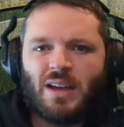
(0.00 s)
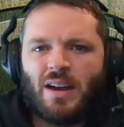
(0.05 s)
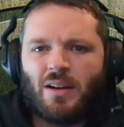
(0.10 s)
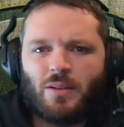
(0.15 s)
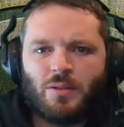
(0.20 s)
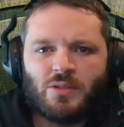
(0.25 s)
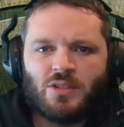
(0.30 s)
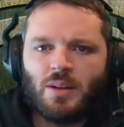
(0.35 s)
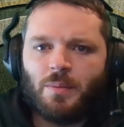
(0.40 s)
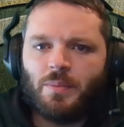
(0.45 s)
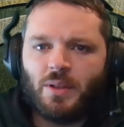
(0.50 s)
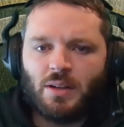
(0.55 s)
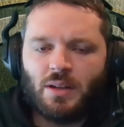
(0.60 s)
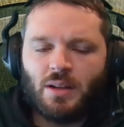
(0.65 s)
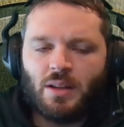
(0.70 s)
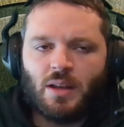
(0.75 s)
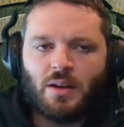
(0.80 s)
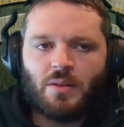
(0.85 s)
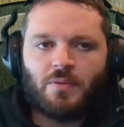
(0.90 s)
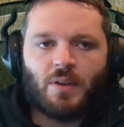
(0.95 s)
I don't know, something
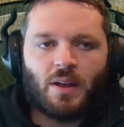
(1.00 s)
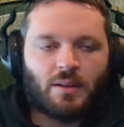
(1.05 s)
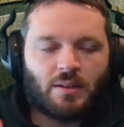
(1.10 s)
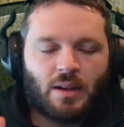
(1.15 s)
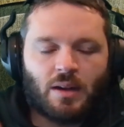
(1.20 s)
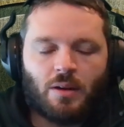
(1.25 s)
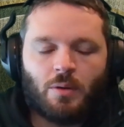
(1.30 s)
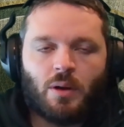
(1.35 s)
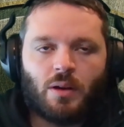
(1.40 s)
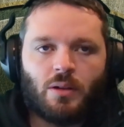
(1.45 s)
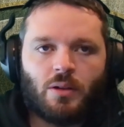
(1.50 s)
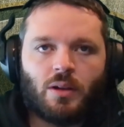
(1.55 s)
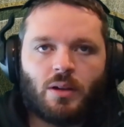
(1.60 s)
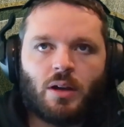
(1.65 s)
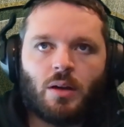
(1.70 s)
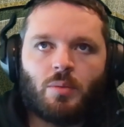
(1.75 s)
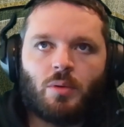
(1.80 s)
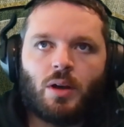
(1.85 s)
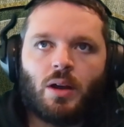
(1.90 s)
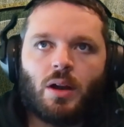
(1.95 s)
to that effect. I don't want to look
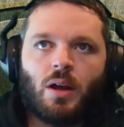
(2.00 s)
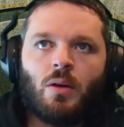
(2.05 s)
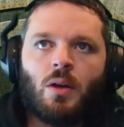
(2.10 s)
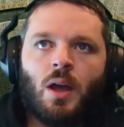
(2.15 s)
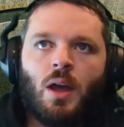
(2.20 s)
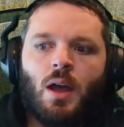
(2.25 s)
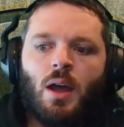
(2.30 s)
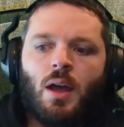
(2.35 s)
it up right now.